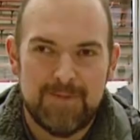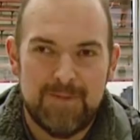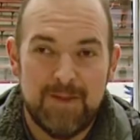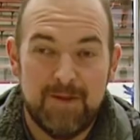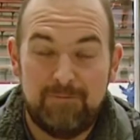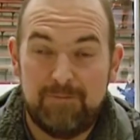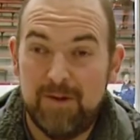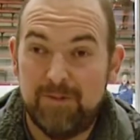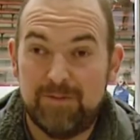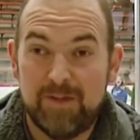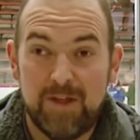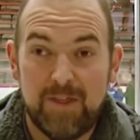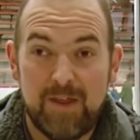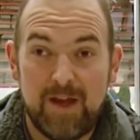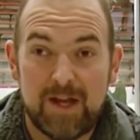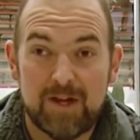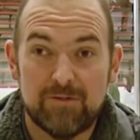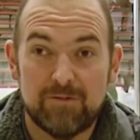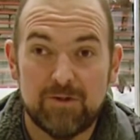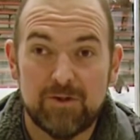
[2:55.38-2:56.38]
The
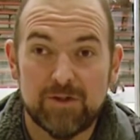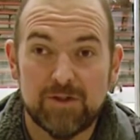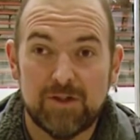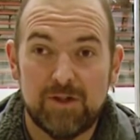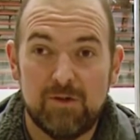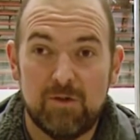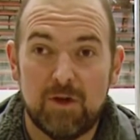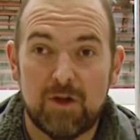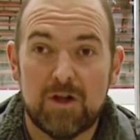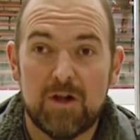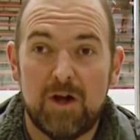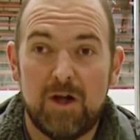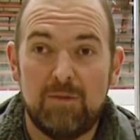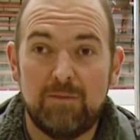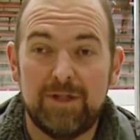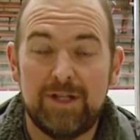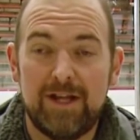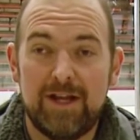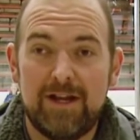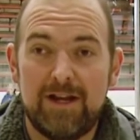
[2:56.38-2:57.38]
50th anniversary will
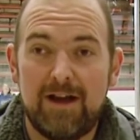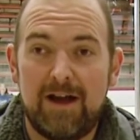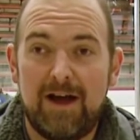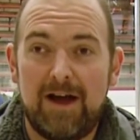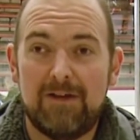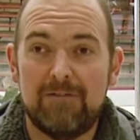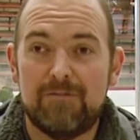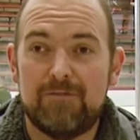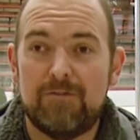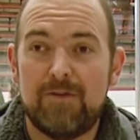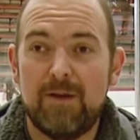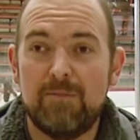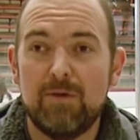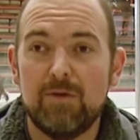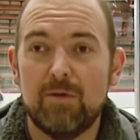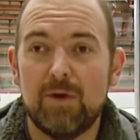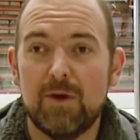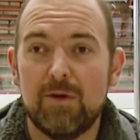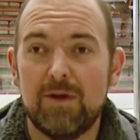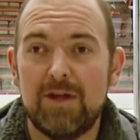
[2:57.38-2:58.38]
culminate on
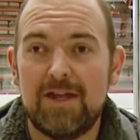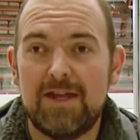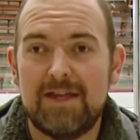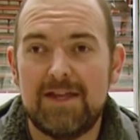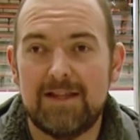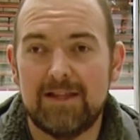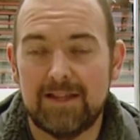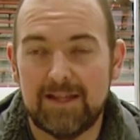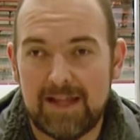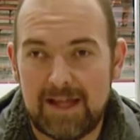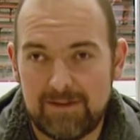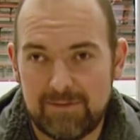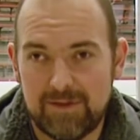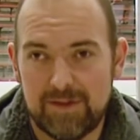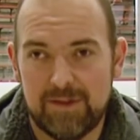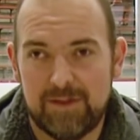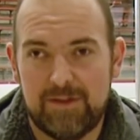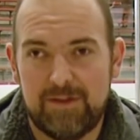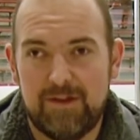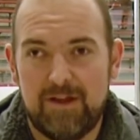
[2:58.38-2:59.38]
February
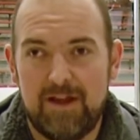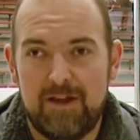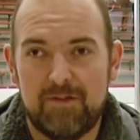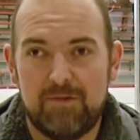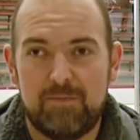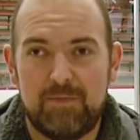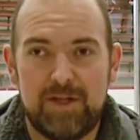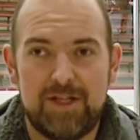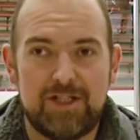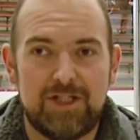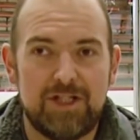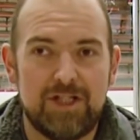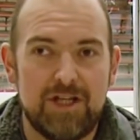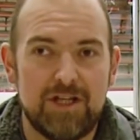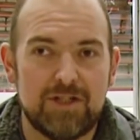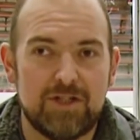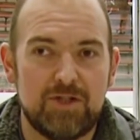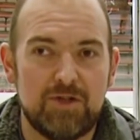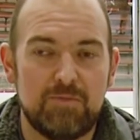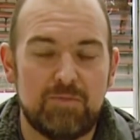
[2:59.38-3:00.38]
11th as
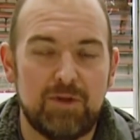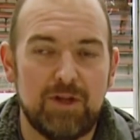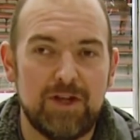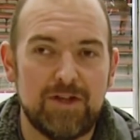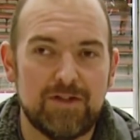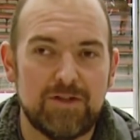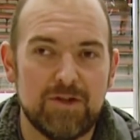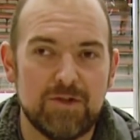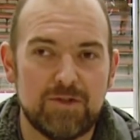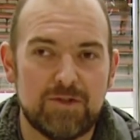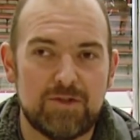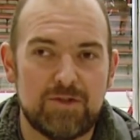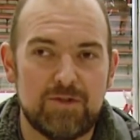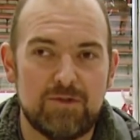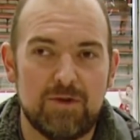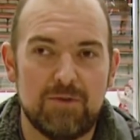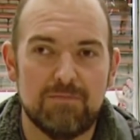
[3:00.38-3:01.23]
BGSU plays host to